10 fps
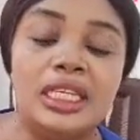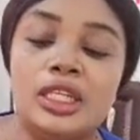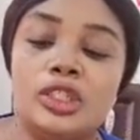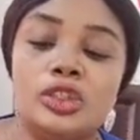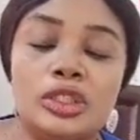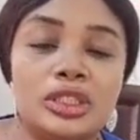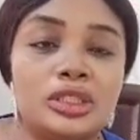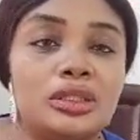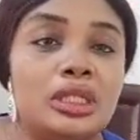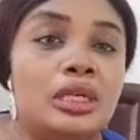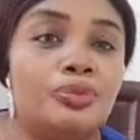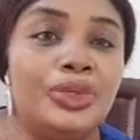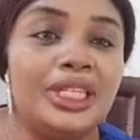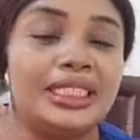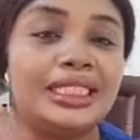Just
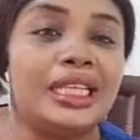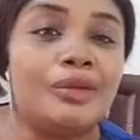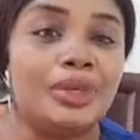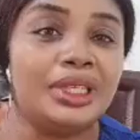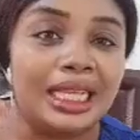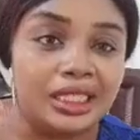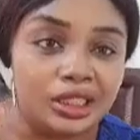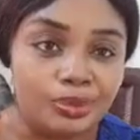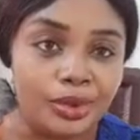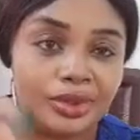place it that place that is blood.